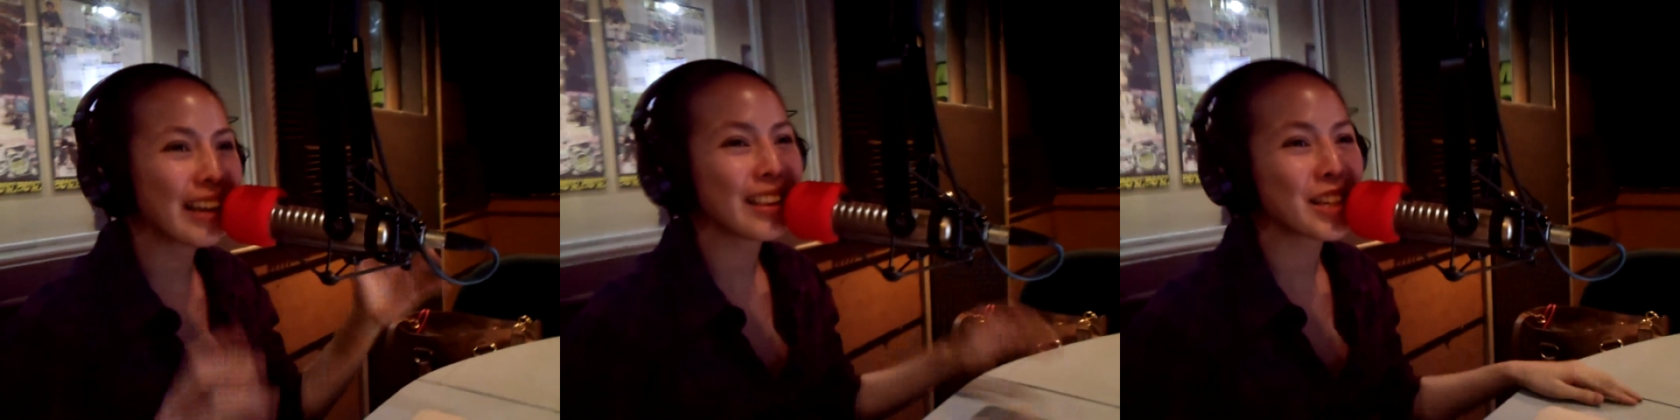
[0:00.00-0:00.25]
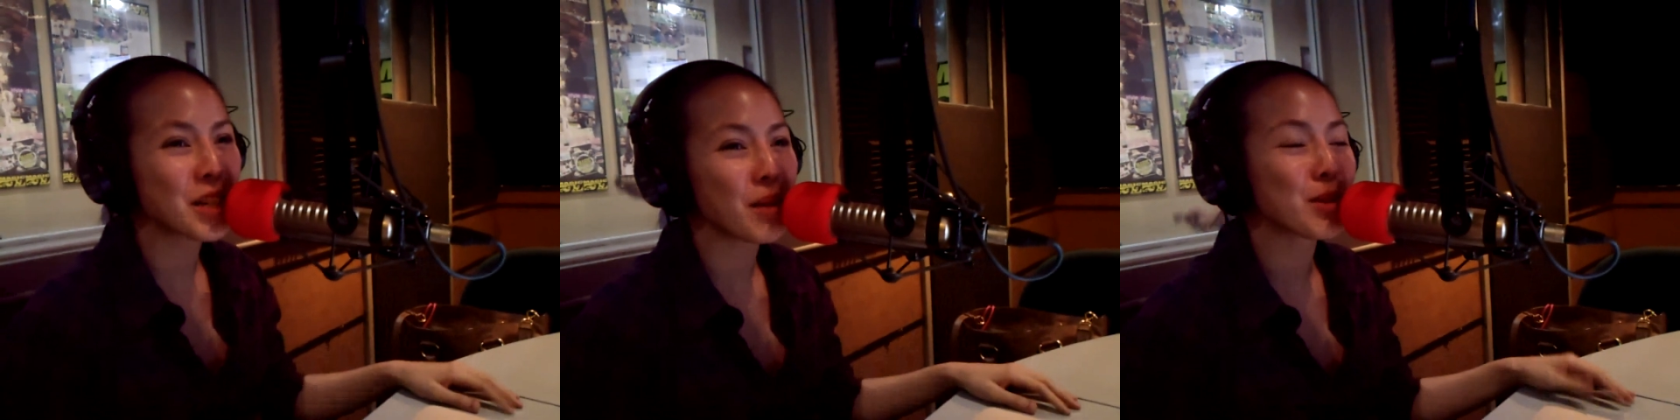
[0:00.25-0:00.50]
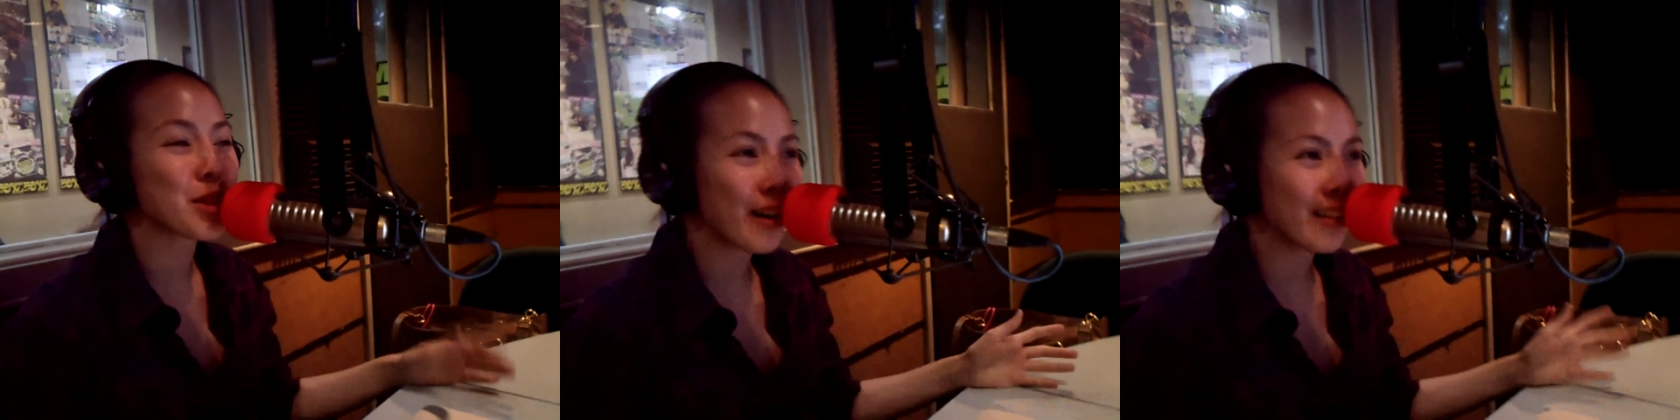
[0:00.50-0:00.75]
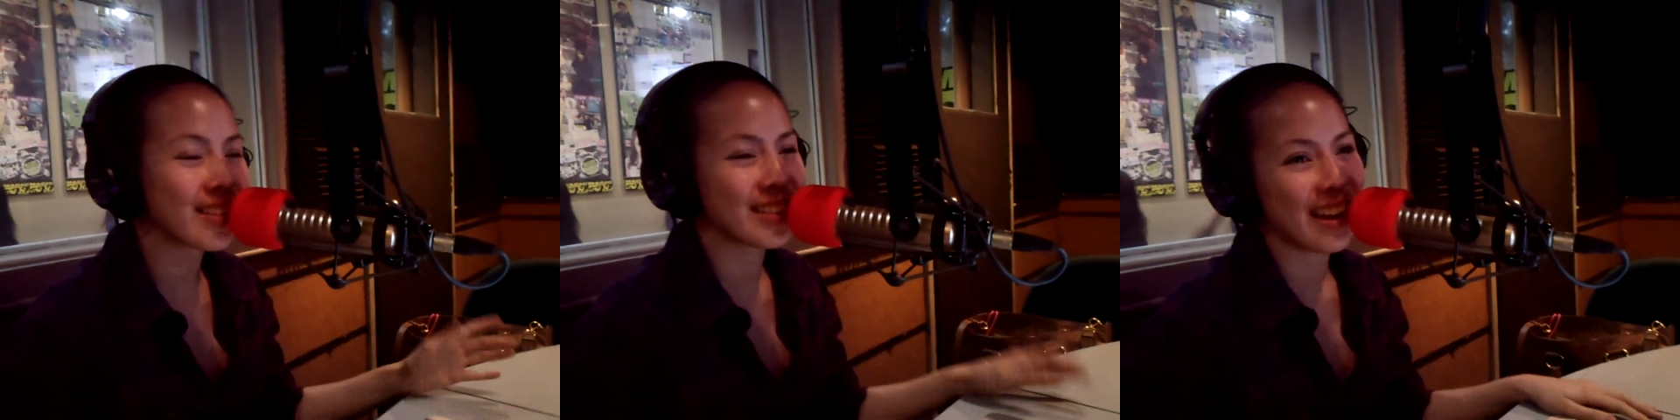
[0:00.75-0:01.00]
in the Jeep
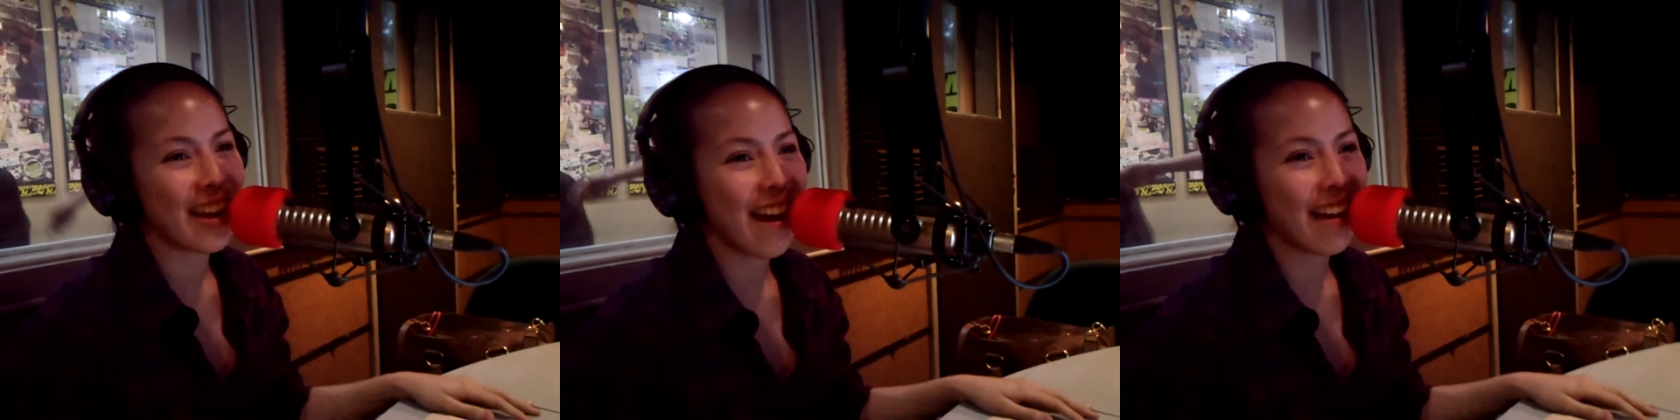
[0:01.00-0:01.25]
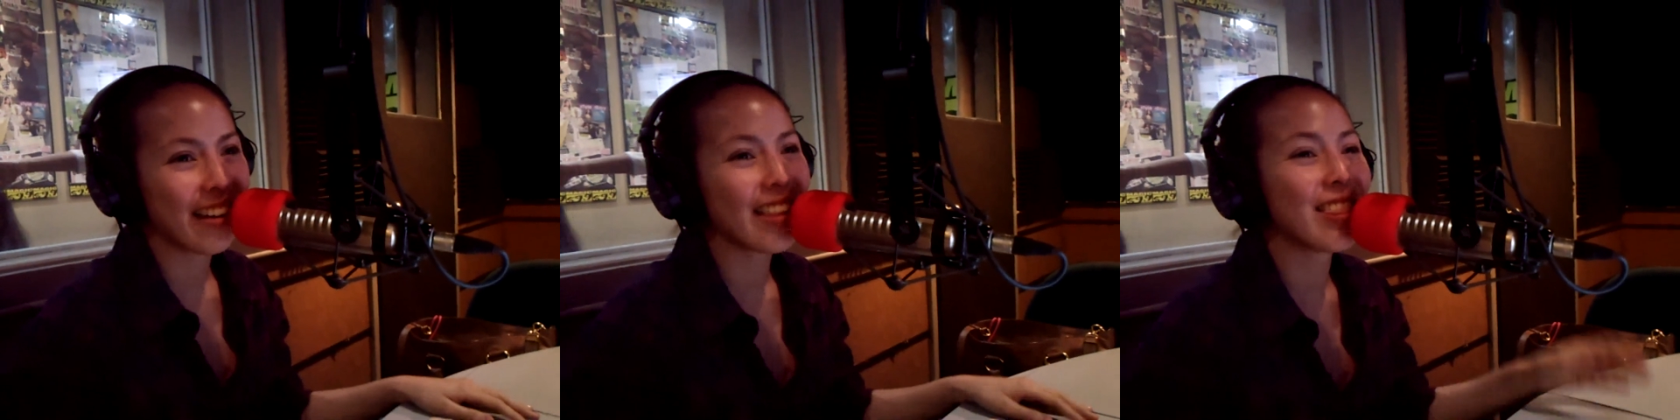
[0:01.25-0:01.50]
started singing